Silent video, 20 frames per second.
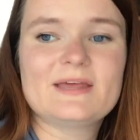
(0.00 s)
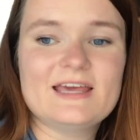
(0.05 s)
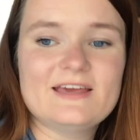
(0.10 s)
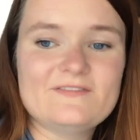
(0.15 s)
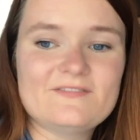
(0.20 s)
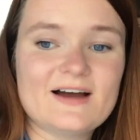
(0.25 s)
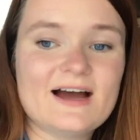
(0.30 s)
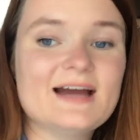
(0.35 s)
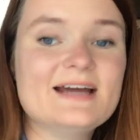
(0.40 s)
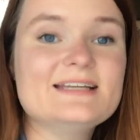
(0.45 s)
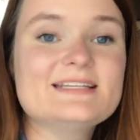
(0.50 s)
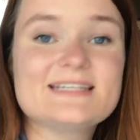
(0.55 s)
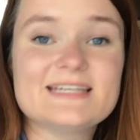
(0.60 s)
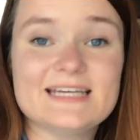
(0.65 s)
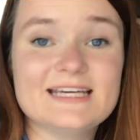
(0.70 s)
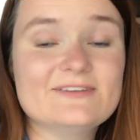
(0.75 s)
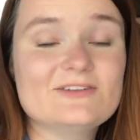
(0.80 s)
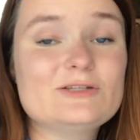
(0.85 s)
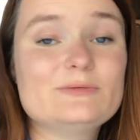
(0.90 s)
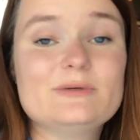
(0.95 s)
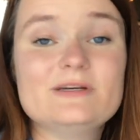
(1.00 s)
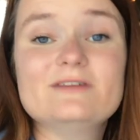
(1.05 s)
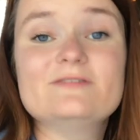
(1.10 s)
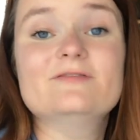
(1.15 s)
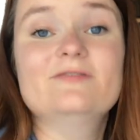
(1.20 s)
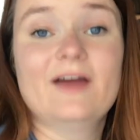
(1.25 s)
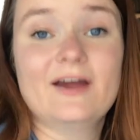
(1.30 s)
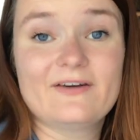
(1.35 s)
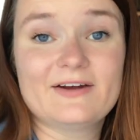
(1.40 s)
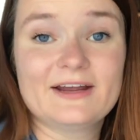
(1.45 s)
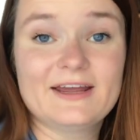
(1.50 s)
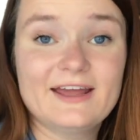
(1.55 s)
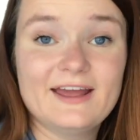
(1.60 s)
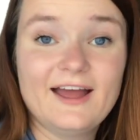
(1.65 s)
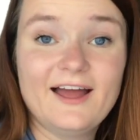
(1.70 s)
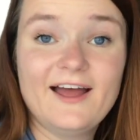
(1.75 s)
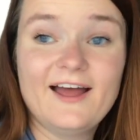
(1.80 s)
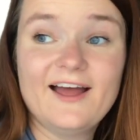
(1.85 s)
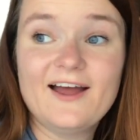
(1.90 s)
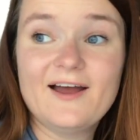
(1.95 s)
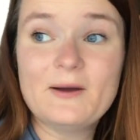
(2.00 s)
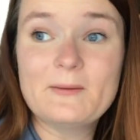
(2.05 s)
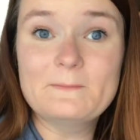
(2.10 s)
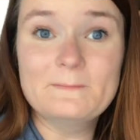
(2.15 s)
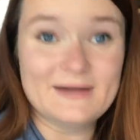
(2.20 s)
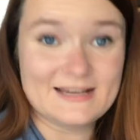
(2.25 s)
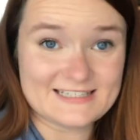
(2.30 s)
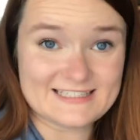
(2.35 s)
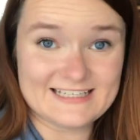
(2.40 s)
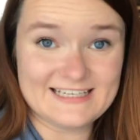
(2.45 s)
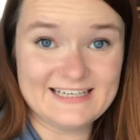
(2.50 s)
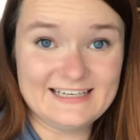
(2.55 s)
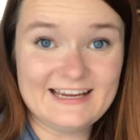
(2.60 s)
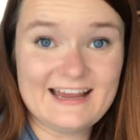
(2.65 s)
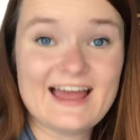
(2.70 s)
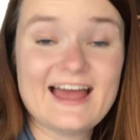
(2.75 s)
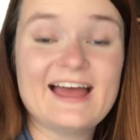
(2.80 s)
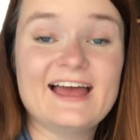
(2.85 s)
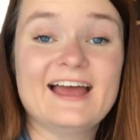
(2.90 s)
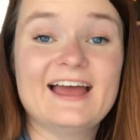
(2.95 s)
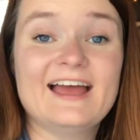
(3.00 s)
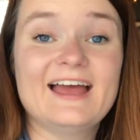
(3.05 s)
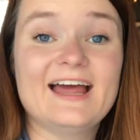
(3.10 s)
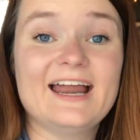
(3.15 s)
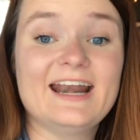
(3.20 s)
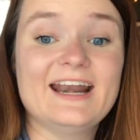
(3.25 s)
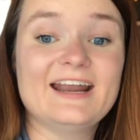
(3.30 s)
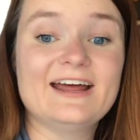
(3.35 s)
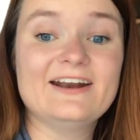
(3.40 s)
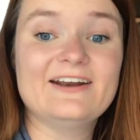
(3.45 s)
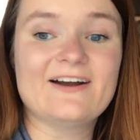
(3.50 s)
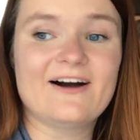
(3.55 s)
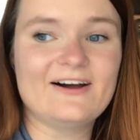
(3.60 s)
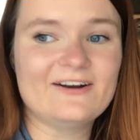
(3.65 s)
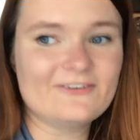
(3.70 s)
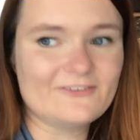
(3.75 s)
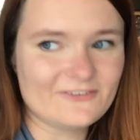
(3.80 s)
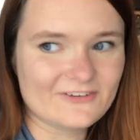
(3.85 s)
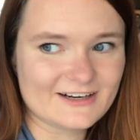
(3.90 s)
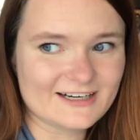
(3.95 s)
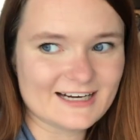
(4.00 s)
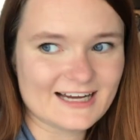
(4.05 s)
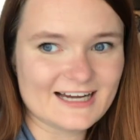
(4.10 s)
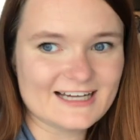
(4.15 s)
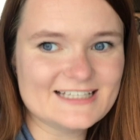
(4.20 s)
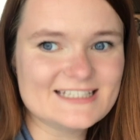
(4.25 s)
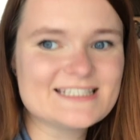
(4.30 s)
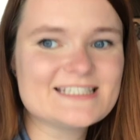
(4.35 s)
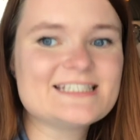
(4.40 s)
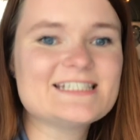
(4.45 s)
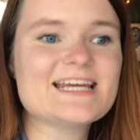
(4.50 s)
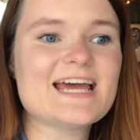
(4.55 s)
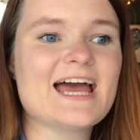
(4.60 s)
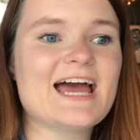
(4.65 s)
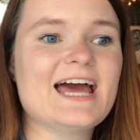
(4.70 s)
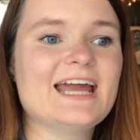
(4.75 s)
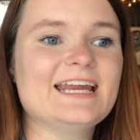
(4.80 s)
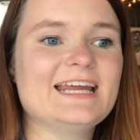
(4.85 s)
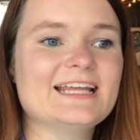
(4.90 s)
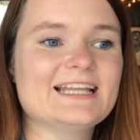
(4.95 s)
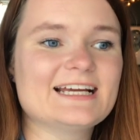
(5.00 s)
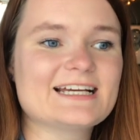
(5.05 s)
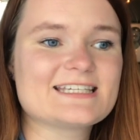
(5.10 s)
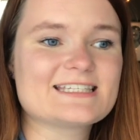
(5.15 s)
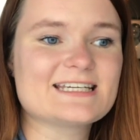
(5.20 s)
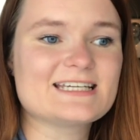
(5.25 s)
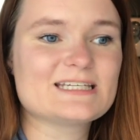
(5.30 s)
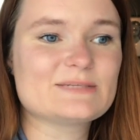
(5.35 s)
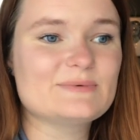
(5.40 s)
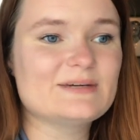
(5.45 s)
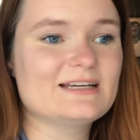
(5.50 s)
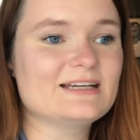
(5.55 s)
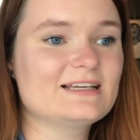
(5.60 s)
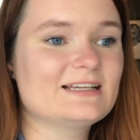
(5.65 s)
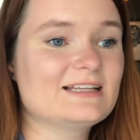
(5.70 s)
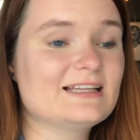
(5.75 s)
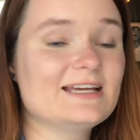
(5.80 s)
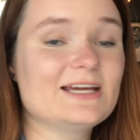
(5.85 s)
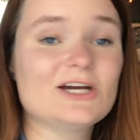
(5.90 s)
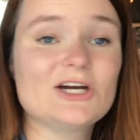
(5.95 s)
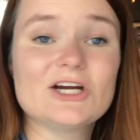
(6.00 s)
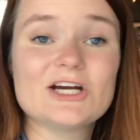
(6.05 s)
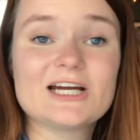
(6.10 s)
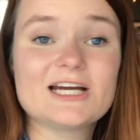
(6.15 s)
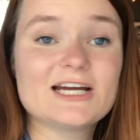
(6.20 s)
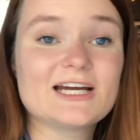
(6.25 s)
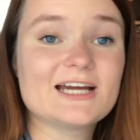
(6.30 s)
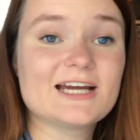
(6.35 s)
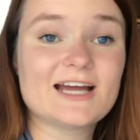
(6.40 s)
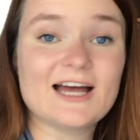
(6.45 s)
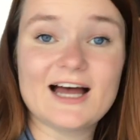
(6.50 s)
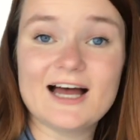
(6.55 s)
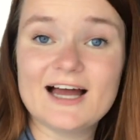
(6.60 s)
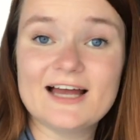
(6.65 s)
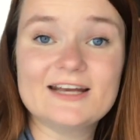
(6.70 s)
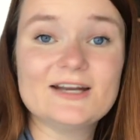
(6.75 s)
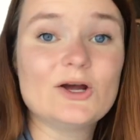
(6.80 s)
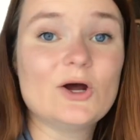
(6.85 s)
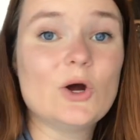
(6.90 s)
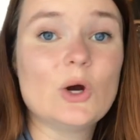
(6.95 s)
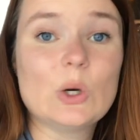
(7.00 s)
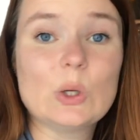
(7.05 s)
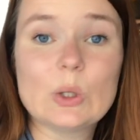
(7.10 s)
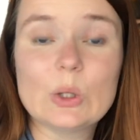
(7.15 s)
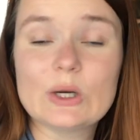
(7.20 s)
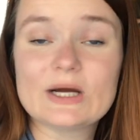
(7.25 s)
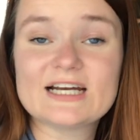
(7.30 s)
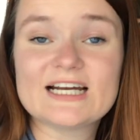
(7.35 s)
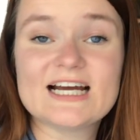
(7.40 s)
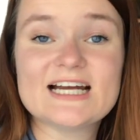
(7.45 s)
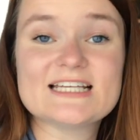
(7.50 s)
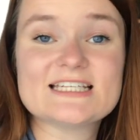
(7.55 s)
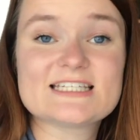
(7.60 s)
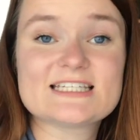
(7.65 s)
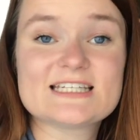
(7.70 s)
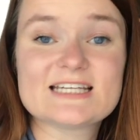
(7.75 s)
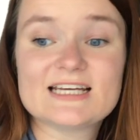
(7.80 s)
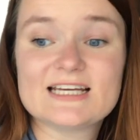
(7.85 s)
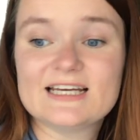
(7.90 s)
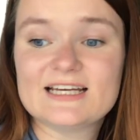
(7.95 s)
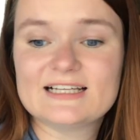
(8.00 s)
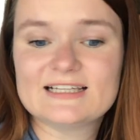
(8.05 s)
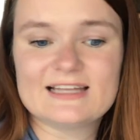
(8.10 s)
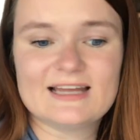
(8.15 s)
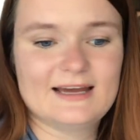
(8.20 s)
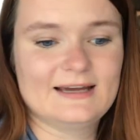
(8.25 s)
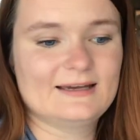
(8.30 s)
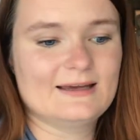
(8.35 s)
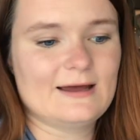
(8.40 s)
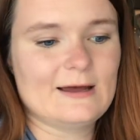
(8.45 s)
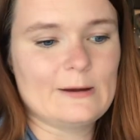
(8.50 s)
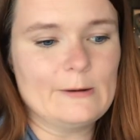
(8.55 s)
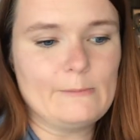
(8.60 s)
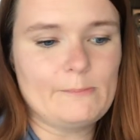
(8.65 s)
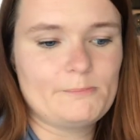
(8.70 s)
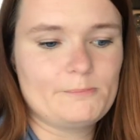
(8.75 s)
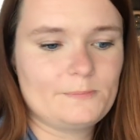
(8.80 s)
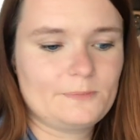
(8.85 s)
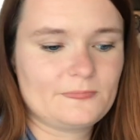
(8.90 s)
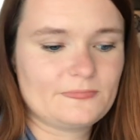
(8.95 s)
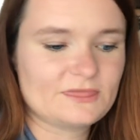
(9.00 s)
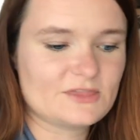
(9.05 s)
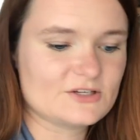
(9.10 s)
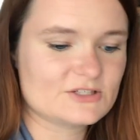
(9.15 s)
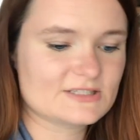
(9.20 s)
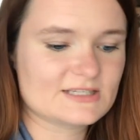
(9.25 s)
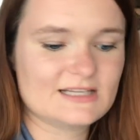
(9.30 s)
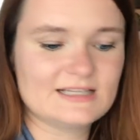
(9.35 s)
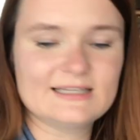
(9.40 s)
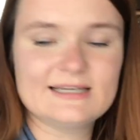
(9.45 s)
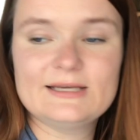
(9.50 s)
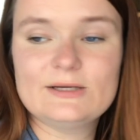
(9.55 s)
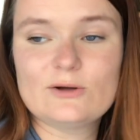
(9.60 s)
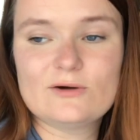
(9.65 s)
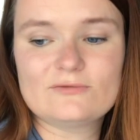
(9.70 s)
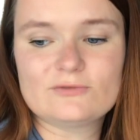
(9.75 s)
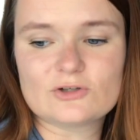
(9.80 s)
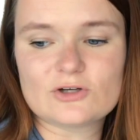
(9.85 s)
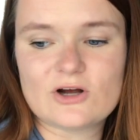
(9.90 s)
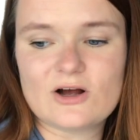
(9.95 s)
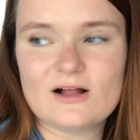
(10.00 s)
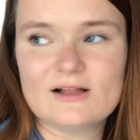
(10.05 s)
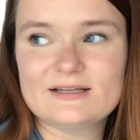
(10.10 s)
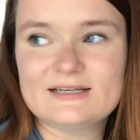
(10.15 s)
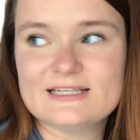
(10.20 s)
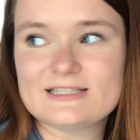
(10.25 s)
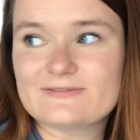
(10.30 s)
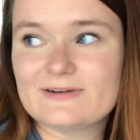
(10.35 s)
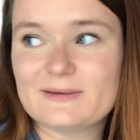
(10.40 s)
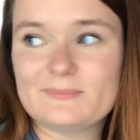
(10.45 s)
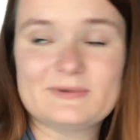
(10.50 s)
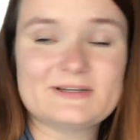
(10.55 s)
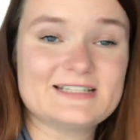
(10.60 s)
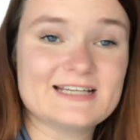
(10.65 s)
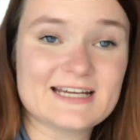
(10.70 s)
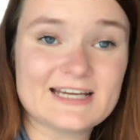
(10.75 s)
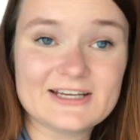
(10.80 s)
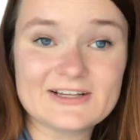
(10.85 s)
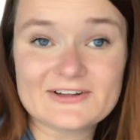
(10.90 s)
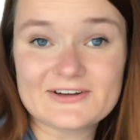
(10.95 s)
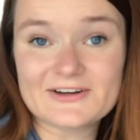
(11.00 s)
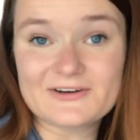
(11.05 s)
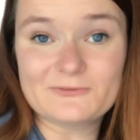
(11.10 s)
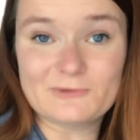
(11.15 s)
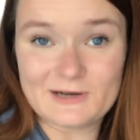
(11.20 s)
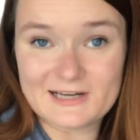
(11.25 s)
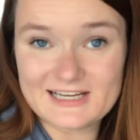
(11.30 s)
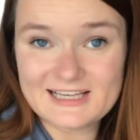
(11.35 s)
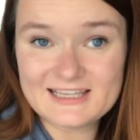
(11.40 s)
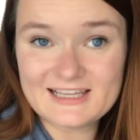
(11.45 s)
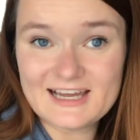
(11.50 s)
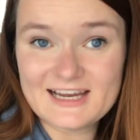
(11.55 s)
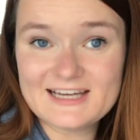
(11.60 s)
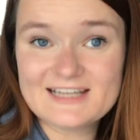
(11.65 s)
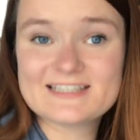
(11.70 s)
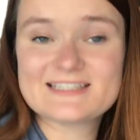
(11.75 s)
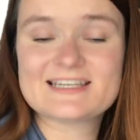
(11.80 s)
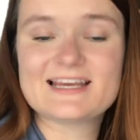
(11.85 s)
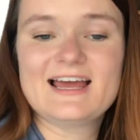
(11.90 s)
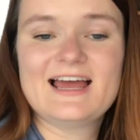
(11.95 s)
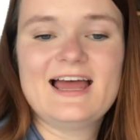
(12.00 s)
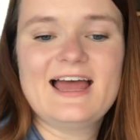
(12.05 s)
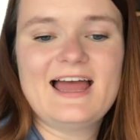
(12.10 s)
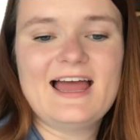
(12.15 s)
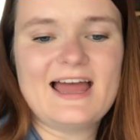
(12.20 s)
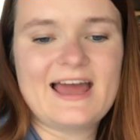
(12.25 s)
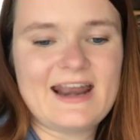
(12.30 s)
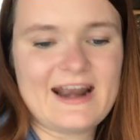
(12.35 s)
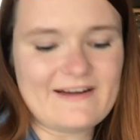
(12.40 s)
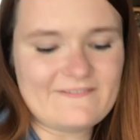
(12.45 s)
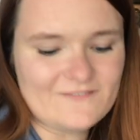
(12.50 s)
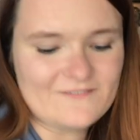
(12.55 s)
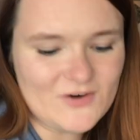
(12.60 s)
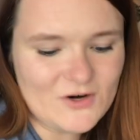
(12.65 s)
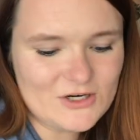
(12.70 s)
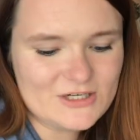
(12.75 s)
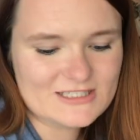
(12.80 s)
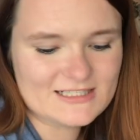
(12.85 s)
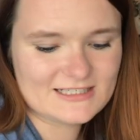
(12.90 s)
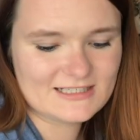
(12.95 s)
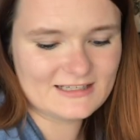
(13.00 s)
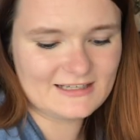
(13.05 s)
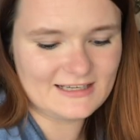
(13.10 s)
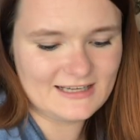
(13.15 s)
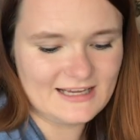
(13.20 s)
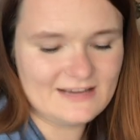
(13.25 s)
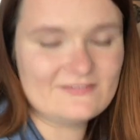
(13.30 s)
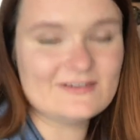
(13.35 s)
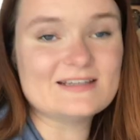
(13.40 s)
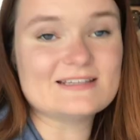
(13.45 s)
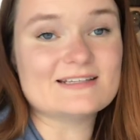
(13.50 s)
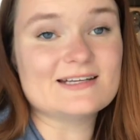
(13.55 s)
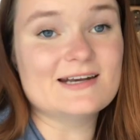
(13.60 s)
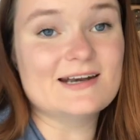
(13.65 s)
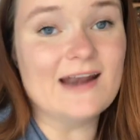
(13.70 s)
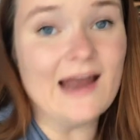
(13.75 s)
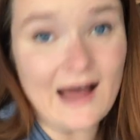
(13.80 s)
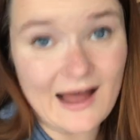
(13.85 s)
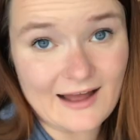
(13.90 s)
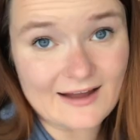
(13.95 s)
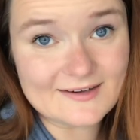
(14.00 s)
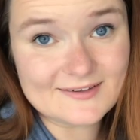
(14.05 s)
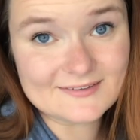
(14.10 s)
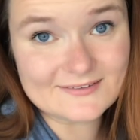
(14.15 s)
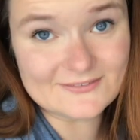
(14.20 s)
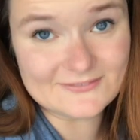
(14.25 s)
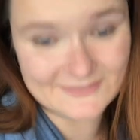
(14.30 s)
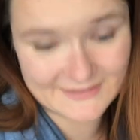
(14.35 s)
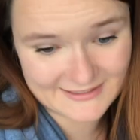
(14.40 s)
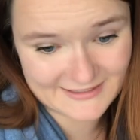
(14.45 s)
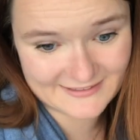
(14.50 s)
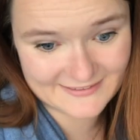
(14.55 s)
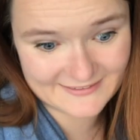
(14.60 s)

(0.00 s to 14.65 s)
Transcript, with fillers: He finds Eve to be very messy and not organized and he likes things to be clear, cut, organized, like um, just clean overall and he's very particular in what he likes and at first Eve is not what he